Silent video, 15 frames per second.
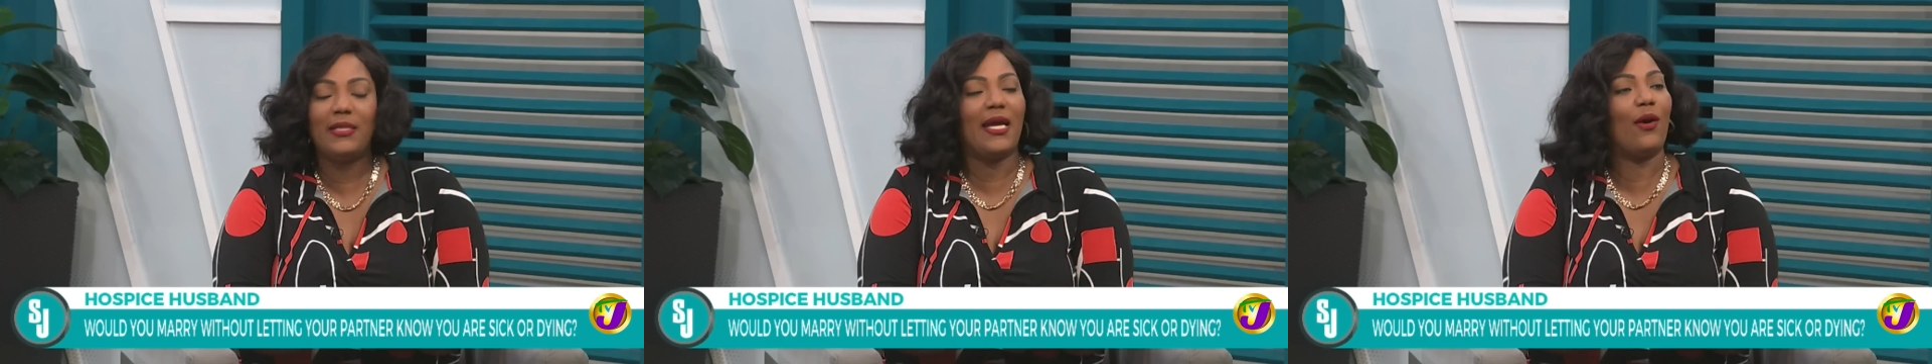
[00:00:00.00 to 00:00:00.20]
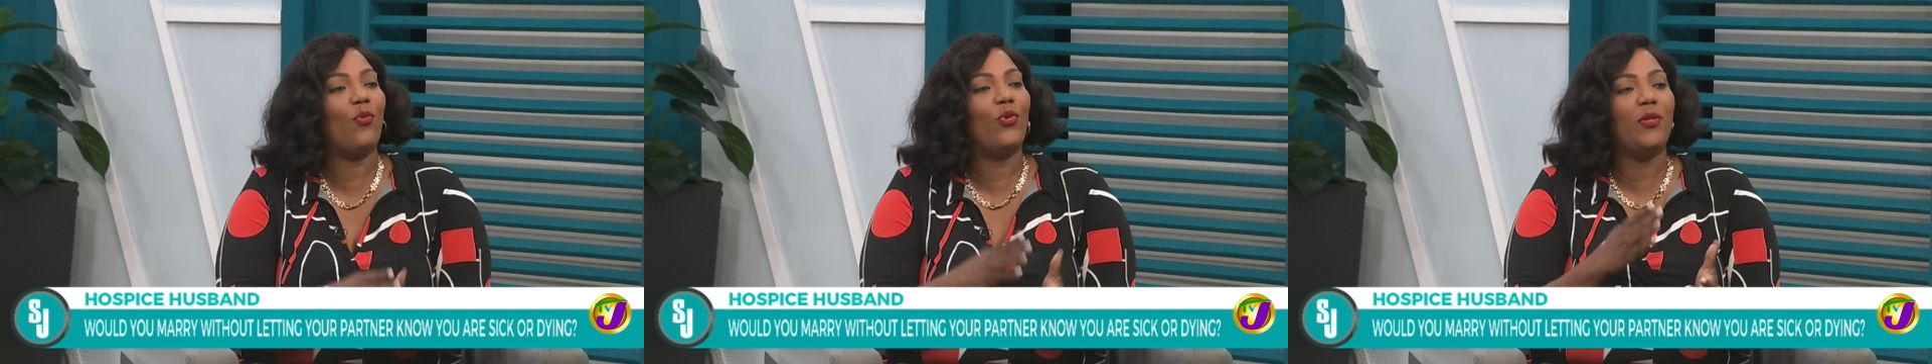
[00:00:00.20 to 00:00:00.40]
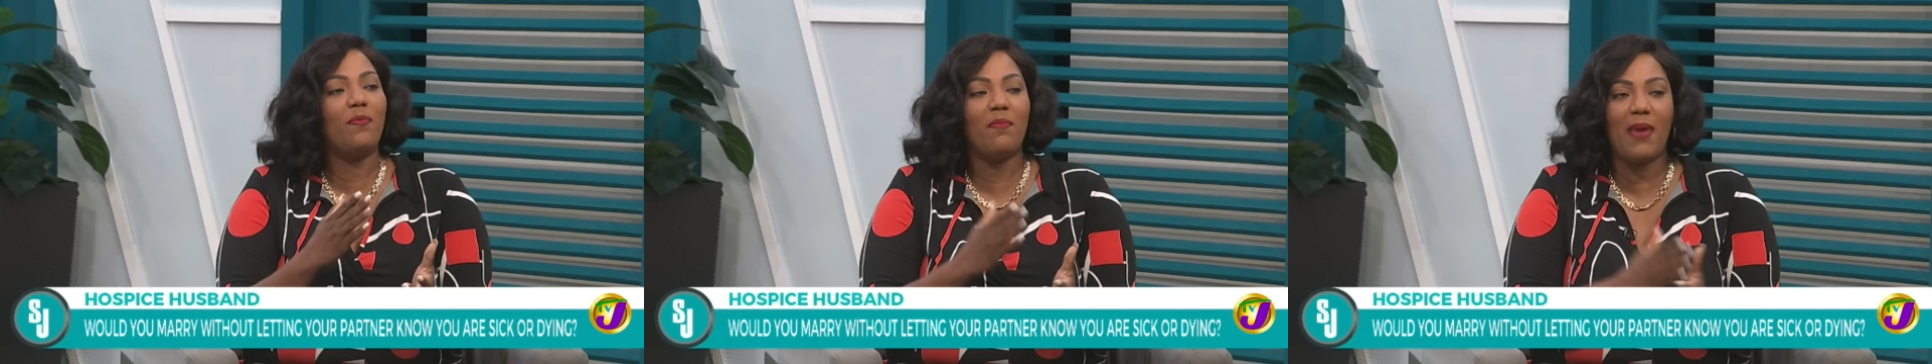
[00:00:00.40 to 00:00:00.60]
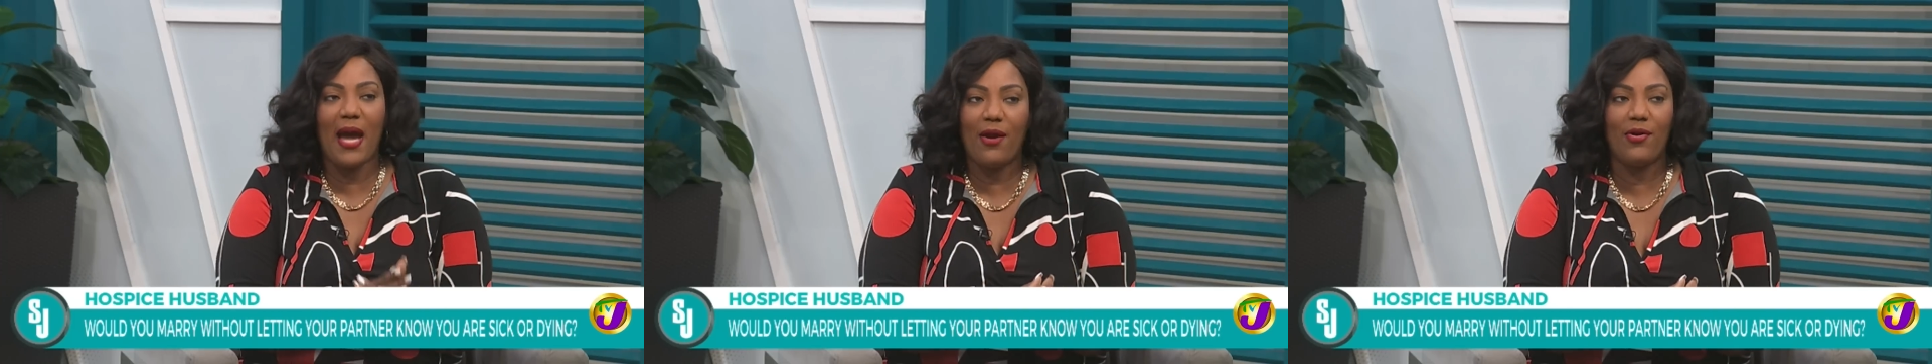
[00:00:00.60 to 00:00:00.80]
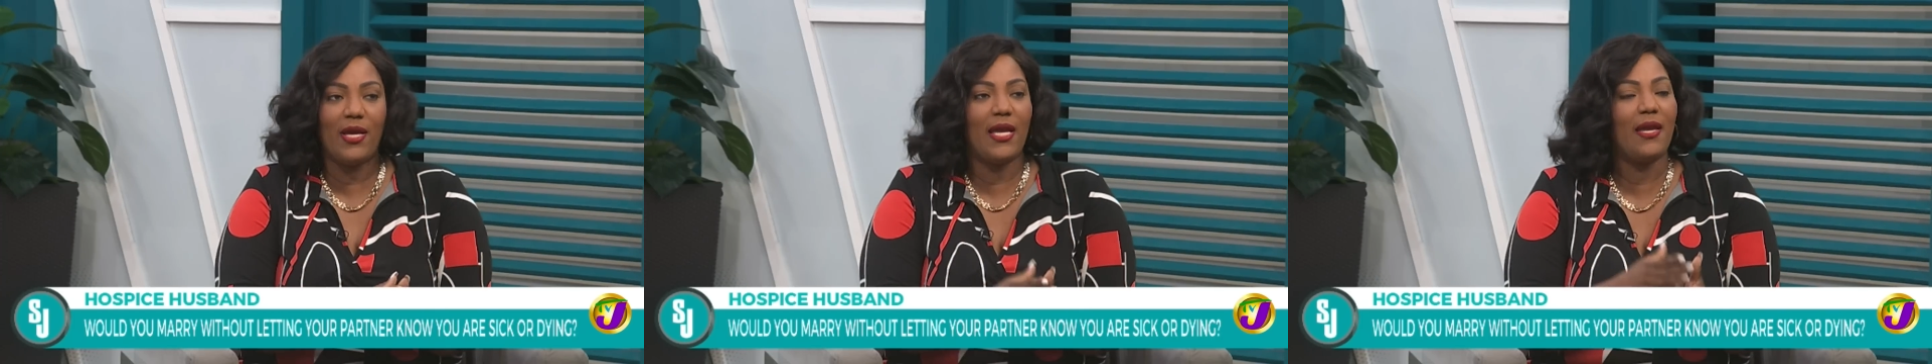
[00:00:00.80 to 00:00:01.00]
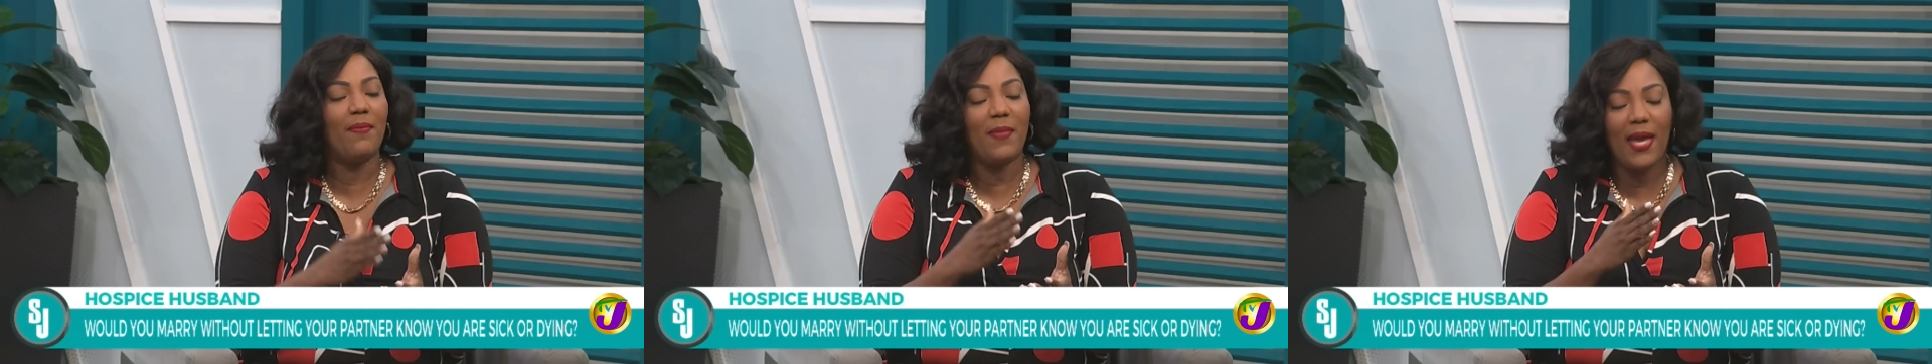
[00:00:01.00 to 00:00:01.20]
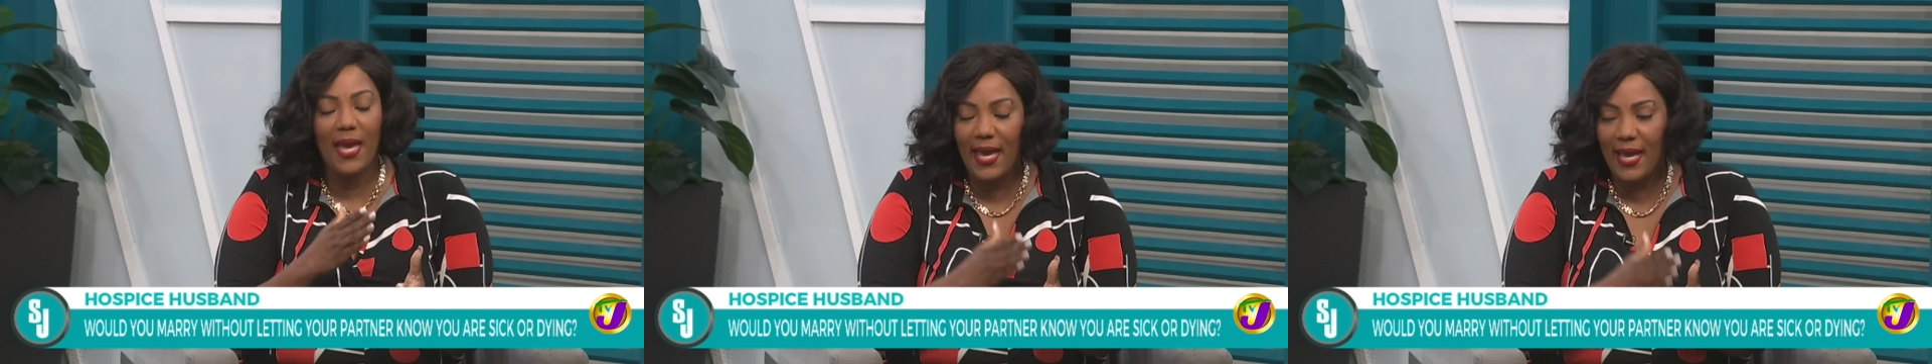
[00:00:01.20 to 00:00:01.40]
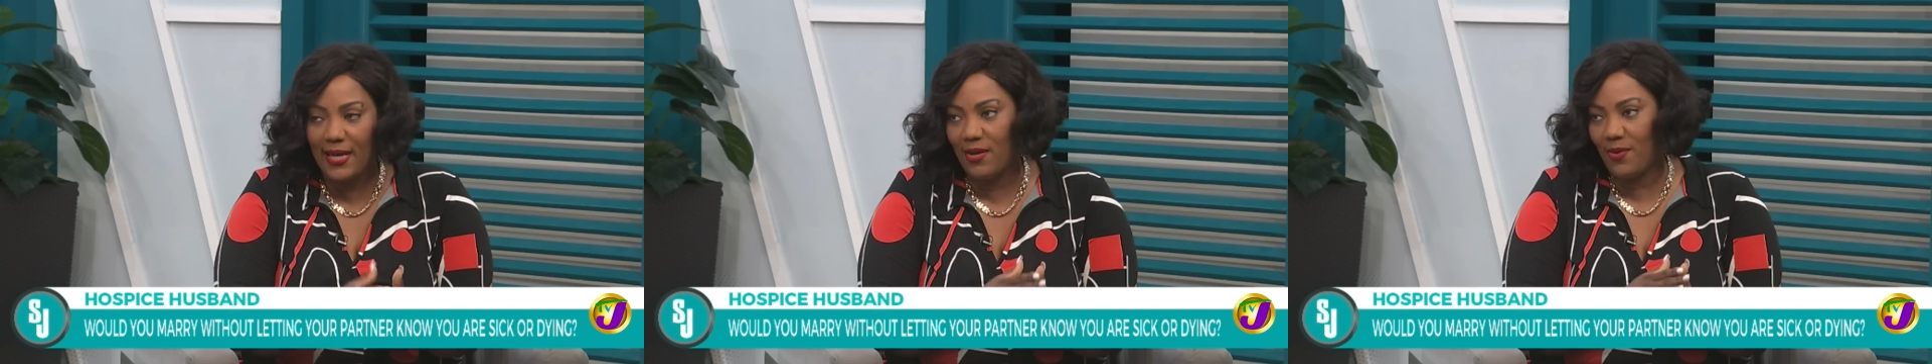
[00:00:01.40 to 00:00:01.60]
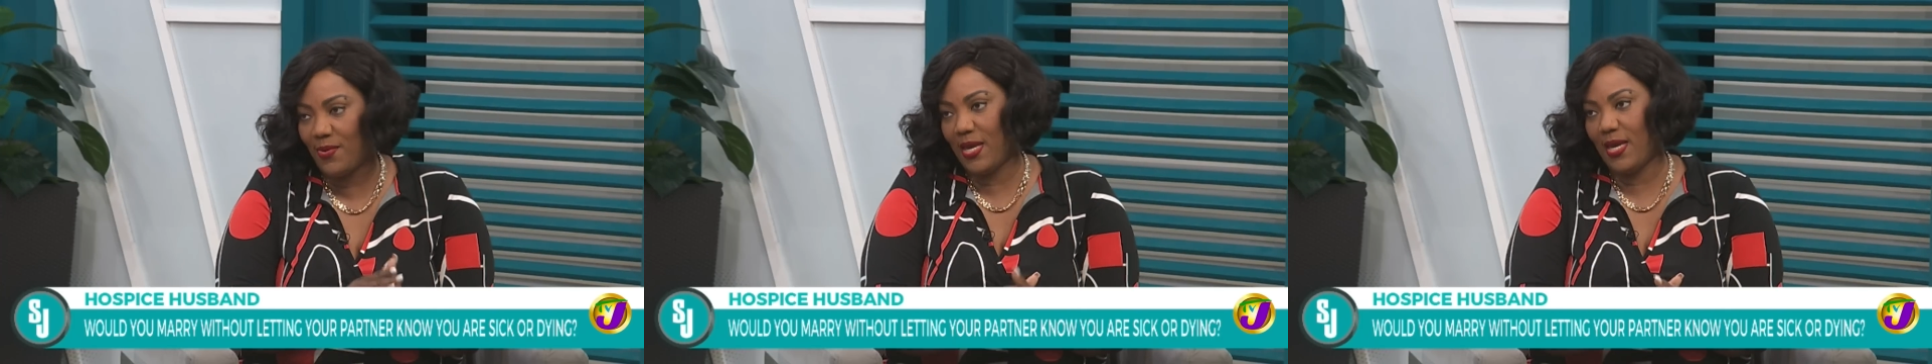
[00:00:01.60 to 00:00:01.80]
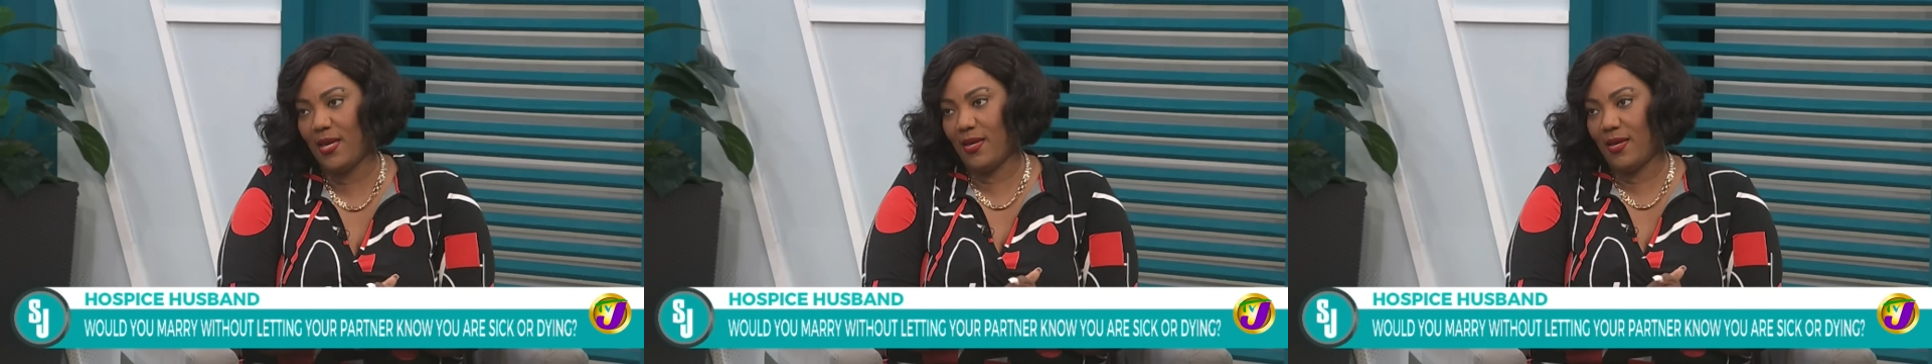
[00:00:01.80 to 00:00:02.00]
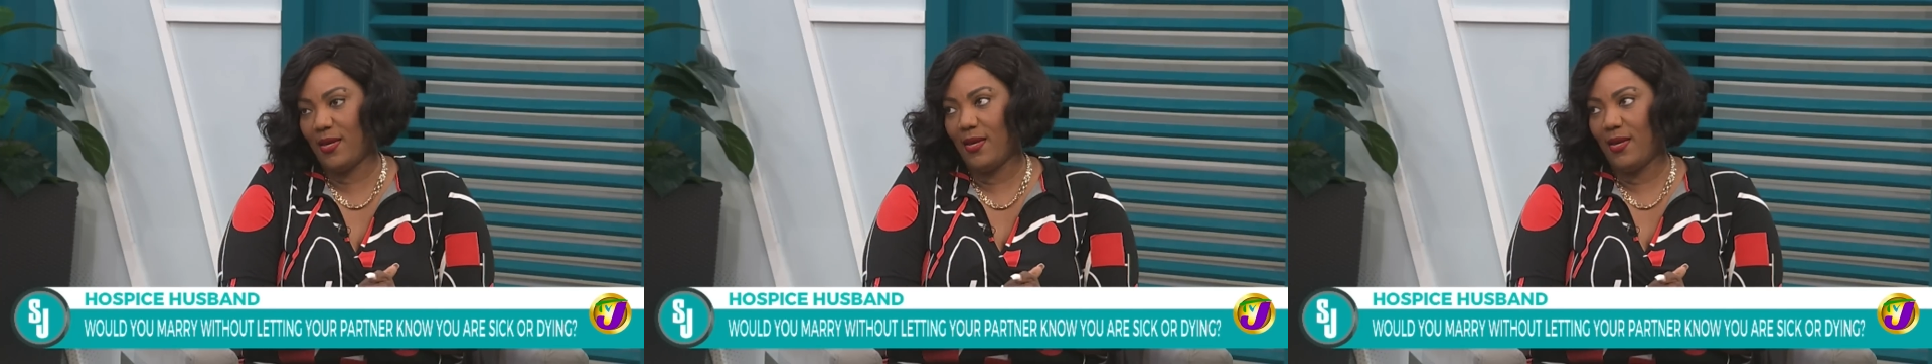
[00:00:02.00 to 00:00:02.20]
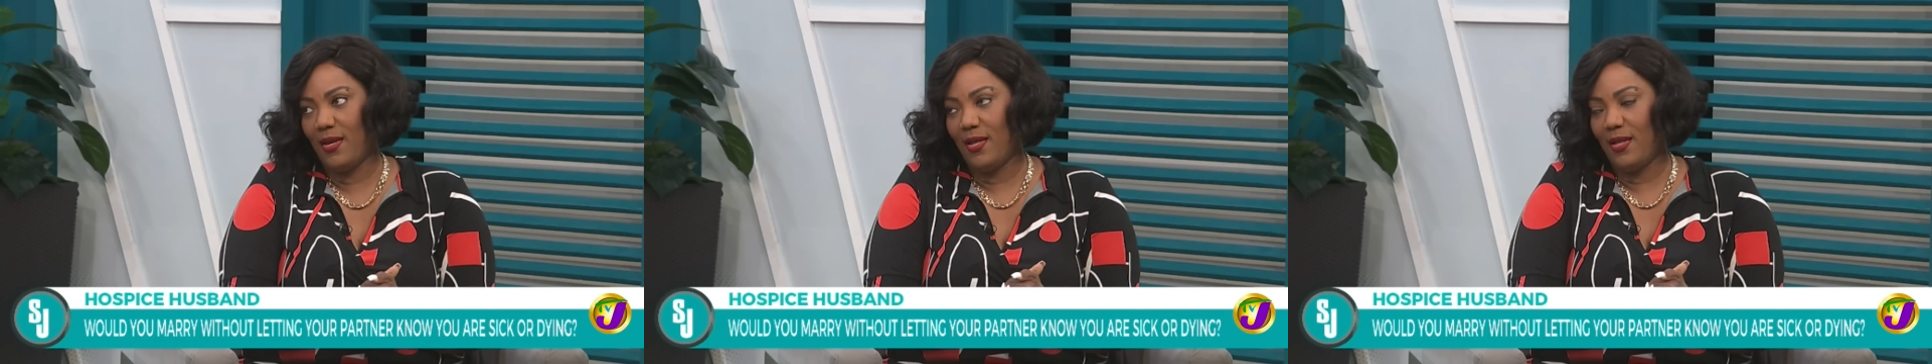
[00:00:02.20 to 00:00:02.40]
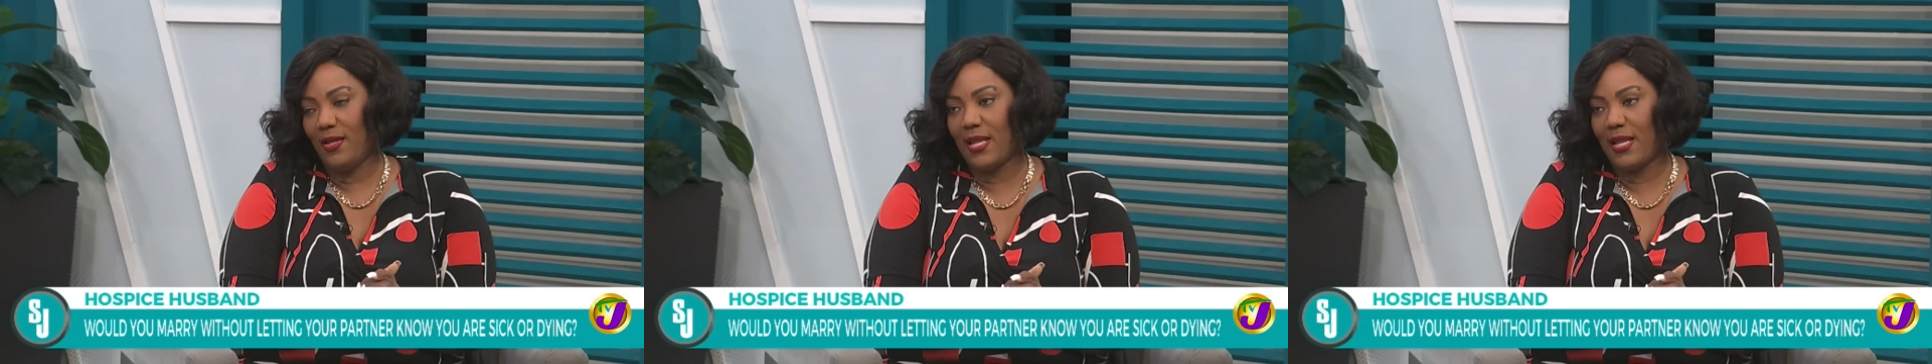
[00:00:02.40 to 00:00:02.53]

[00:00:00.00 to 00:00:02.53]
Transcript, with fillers: that would marry him anyway. Yep.